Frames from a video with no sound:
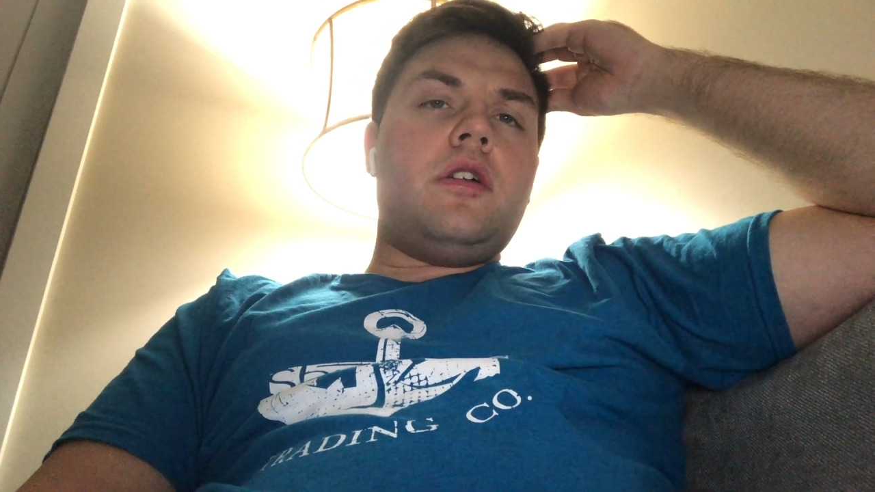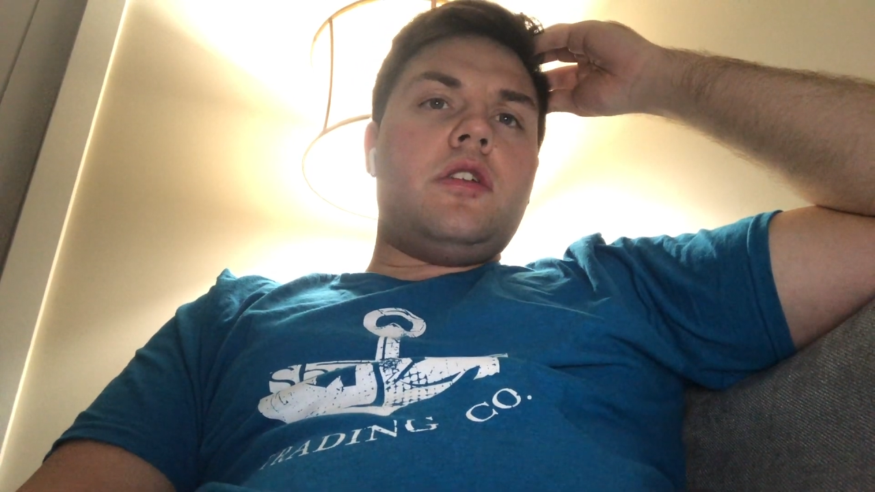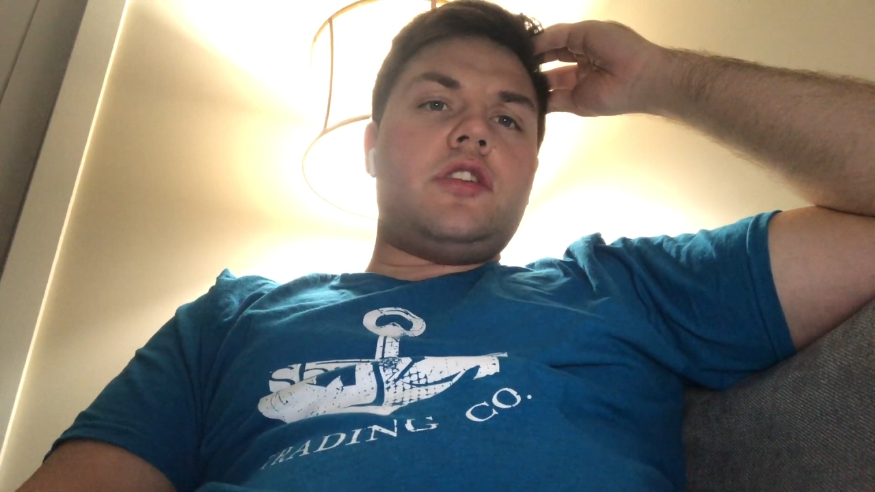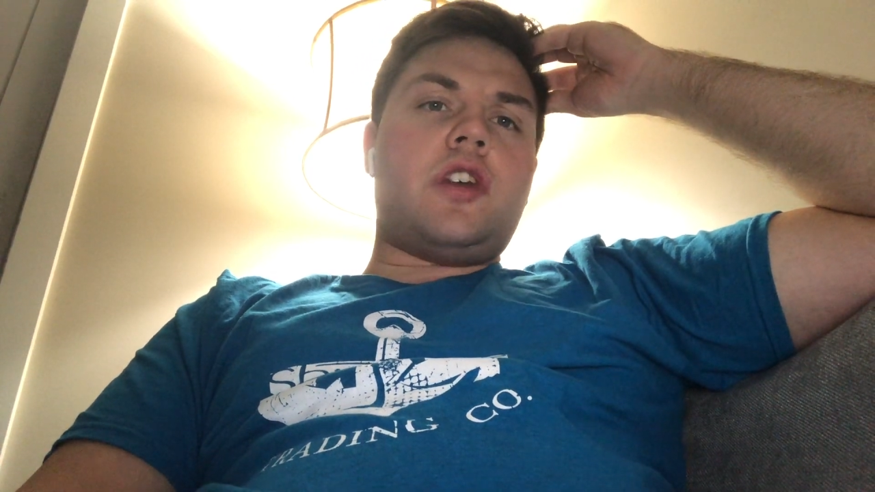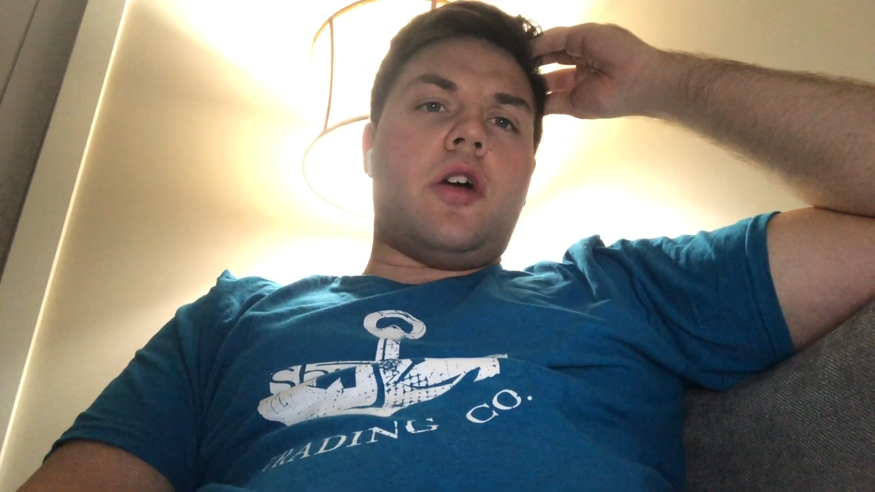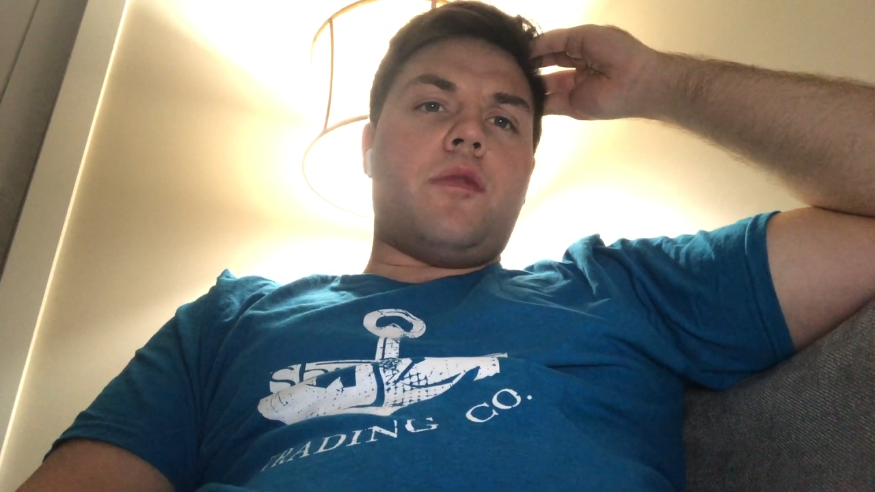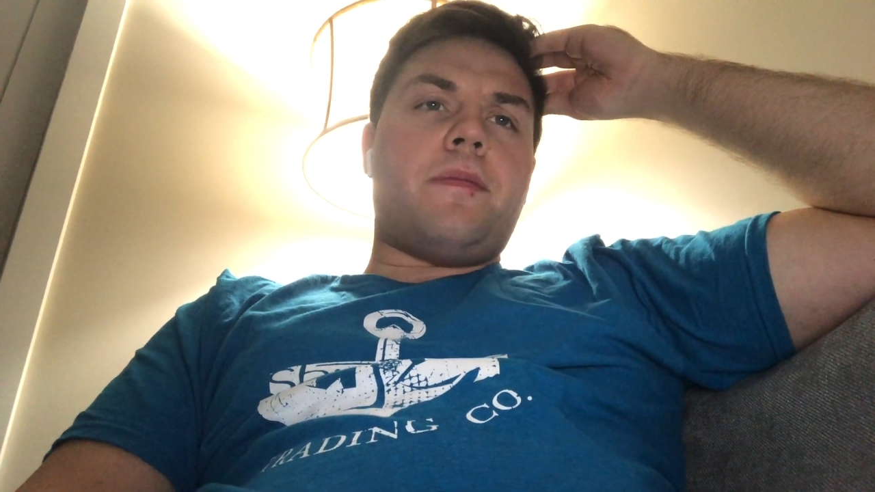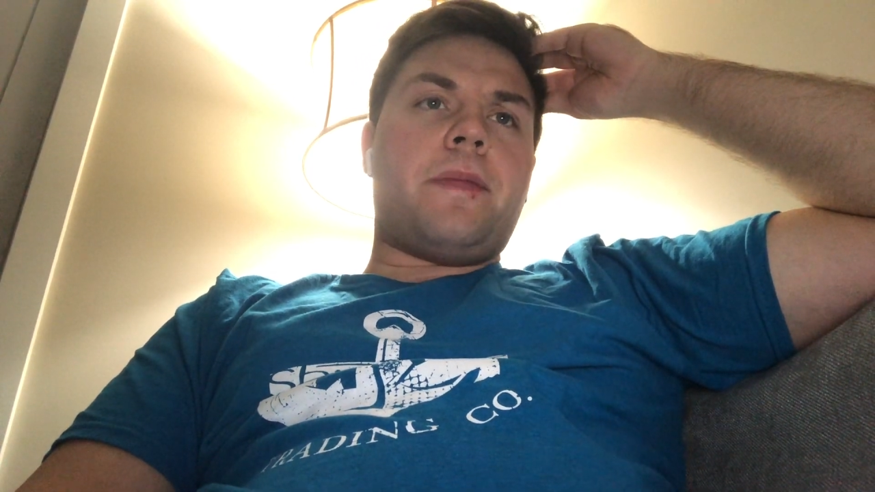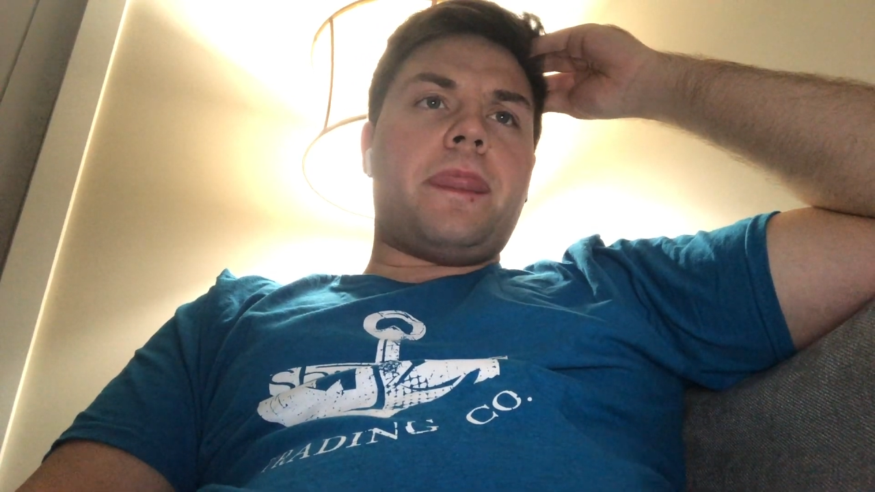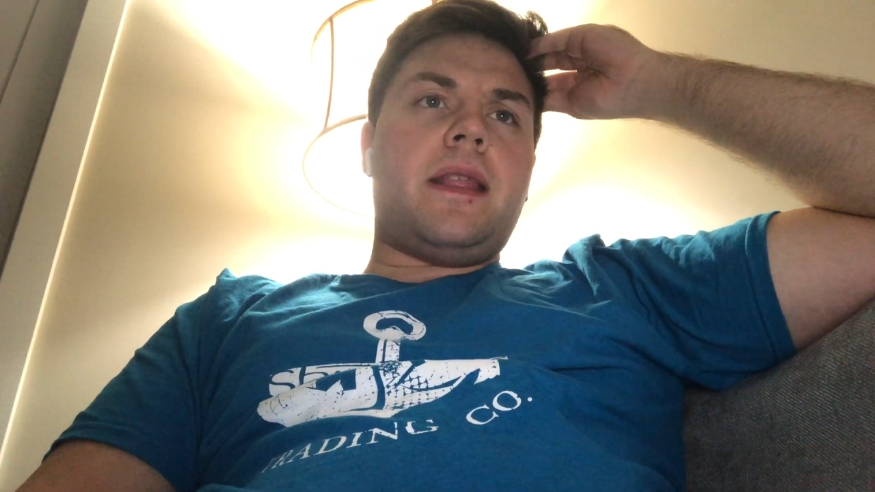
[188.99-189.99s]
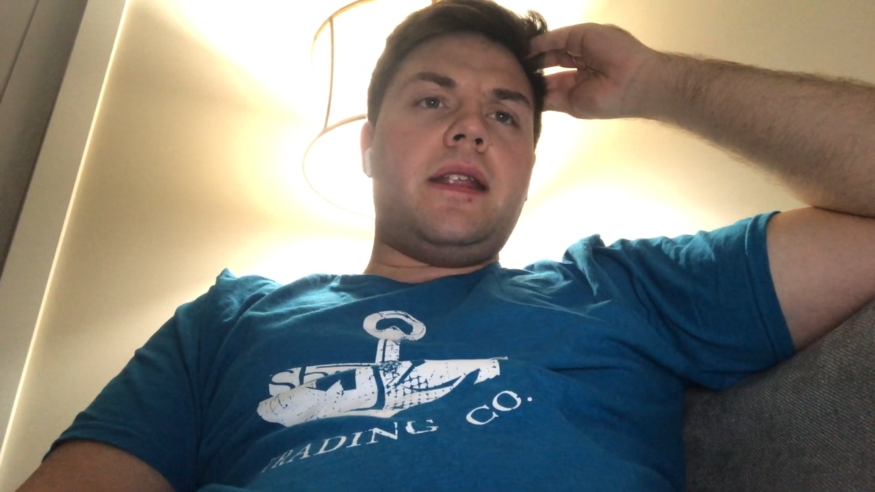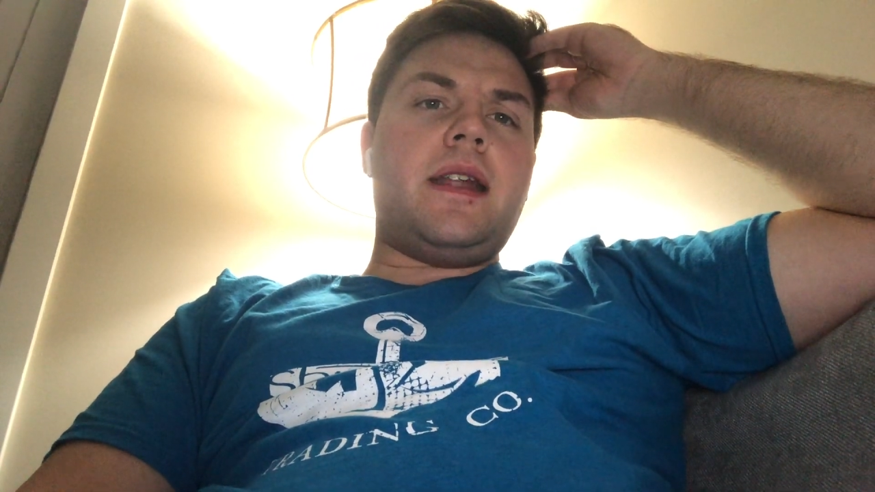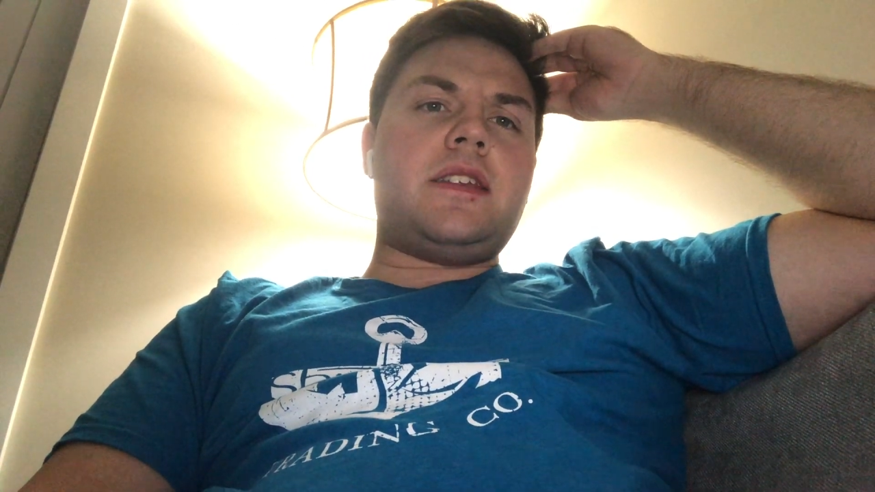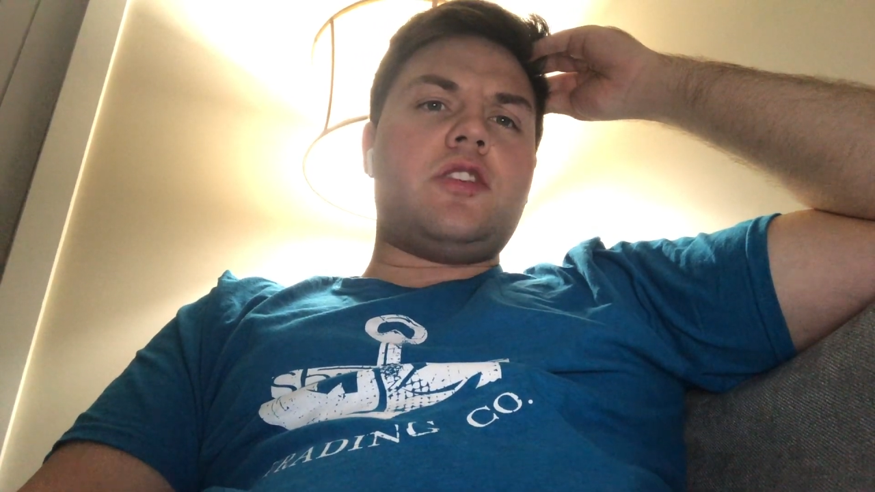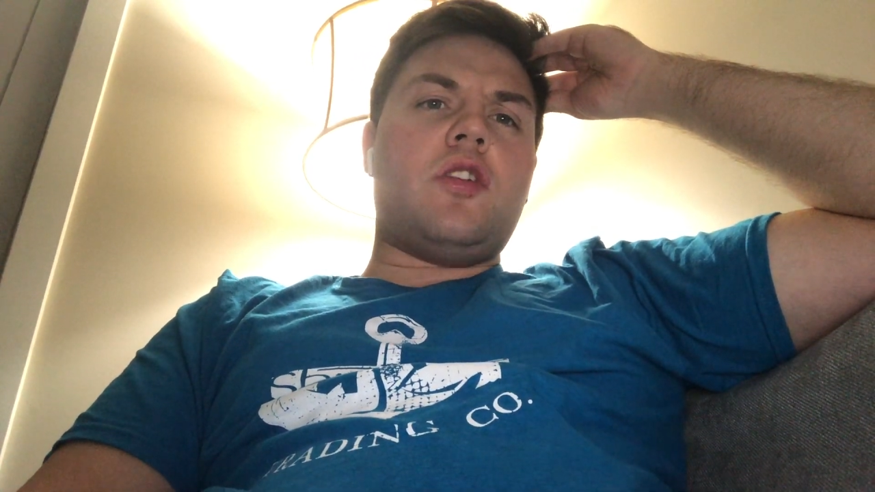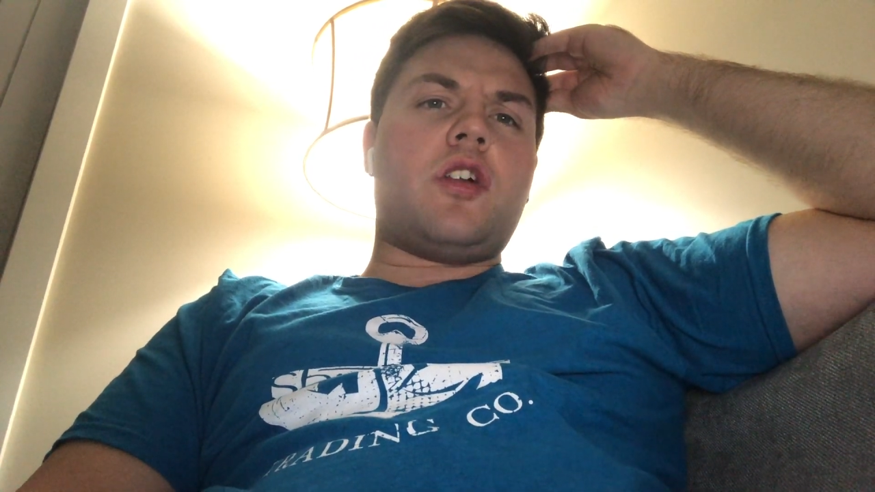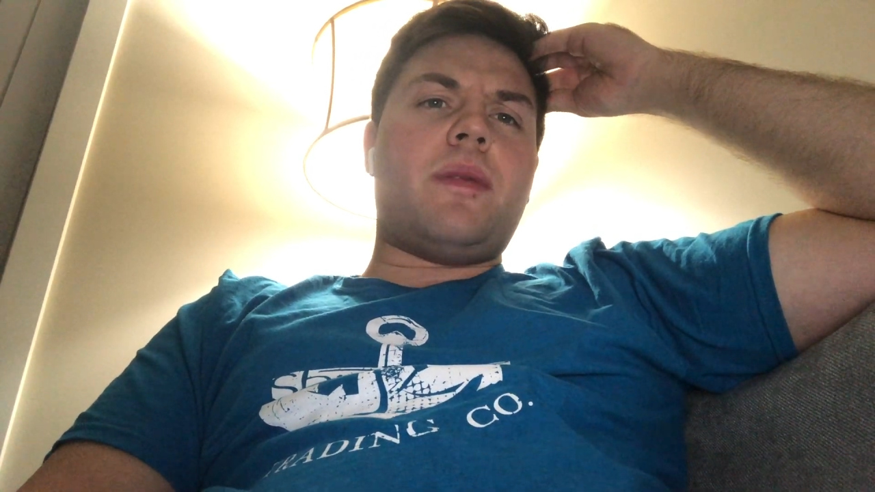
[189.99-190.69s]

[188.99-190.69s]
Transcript: So, let's talk